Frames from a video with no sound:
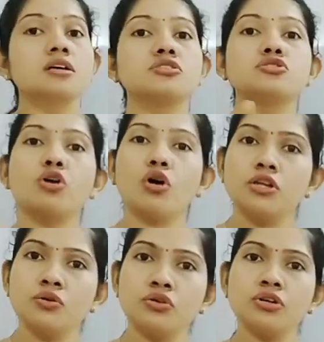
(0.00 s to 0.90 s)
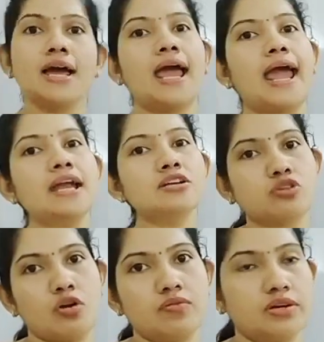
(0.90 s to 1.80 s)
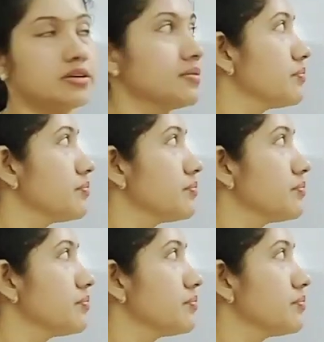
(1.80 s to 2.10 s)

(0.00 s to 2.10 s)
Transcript: solute and solvent.